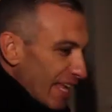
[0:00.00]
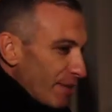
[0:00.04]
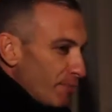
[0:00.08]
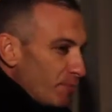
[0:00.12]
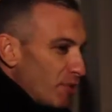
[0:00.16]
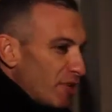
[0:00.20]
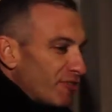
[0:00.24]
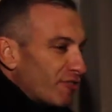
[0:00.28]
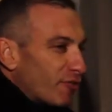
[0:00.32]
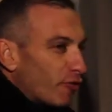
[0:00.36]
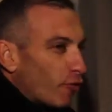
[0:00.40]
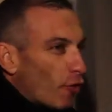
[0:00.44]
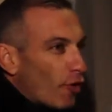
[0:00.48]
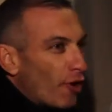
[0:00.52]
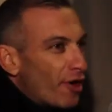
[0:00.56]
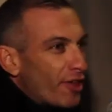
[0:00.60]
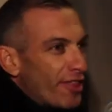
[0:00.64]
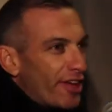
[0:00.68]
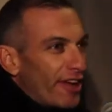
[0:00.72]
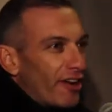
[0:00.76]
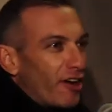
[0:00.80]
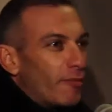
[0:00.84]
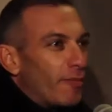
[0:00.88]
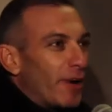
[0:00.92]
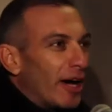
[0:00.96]
before
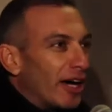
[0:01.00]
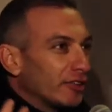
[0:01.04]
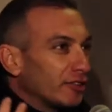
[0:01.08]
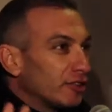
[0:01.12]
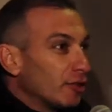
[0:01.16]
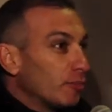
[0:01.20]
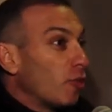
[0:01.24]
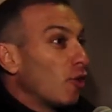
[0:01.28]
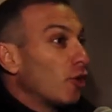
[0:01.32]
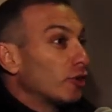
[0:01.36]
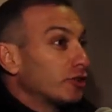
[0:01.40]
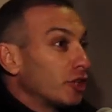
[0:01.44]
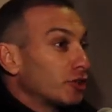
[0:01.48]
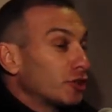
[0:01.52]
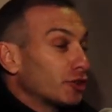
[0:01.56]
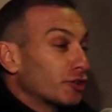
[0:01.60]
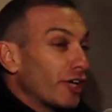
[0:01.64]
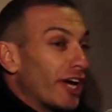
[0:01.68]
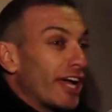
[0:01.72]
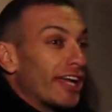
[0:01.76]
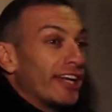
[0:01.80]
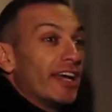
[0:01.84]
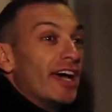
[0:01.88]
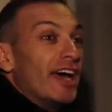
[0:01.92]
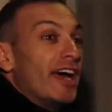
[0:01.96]
they're about to board the
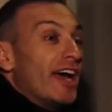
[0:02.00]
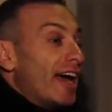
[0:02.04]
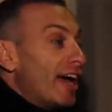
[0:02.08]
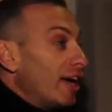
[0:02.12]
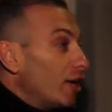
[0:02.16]
train,